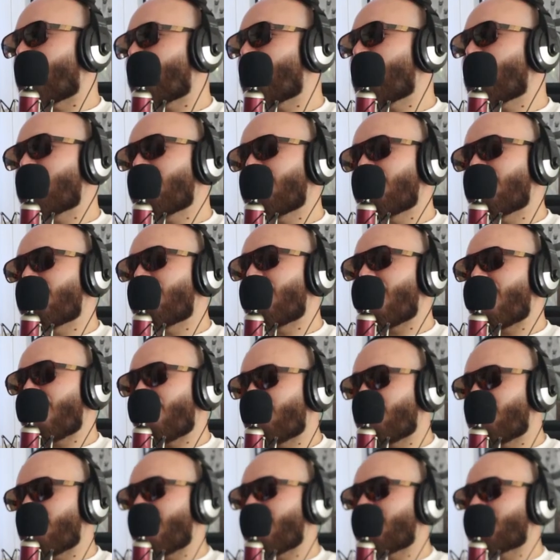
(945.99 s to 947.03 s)
At the end of the day,
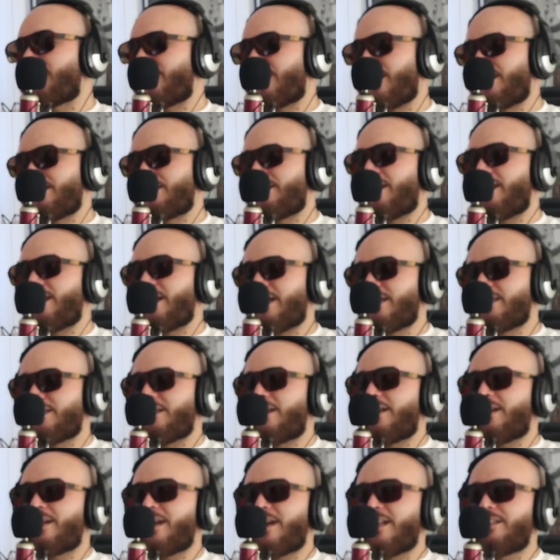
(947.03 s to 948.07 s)
I'm blessed. I got, I got,
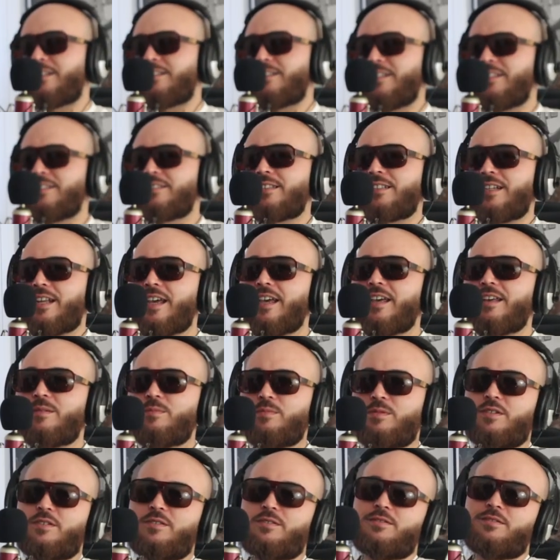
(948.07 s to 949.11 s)
I got a decent
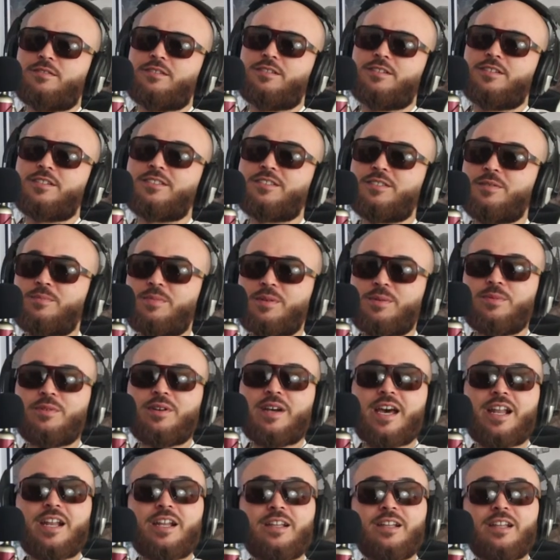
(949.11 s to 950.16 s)
head, bro. Because some
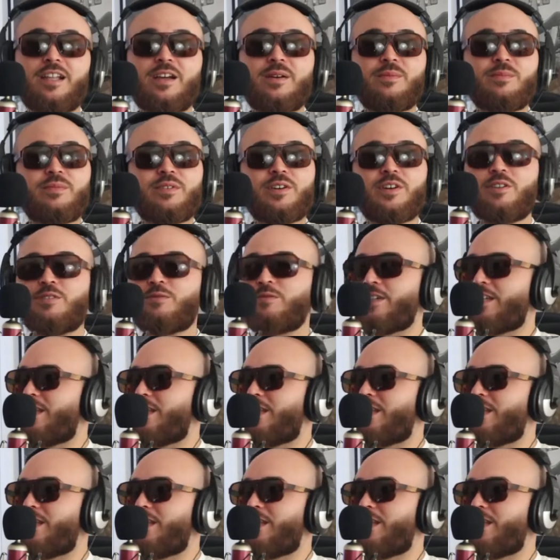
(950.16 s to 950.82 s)
people got a lump, bro.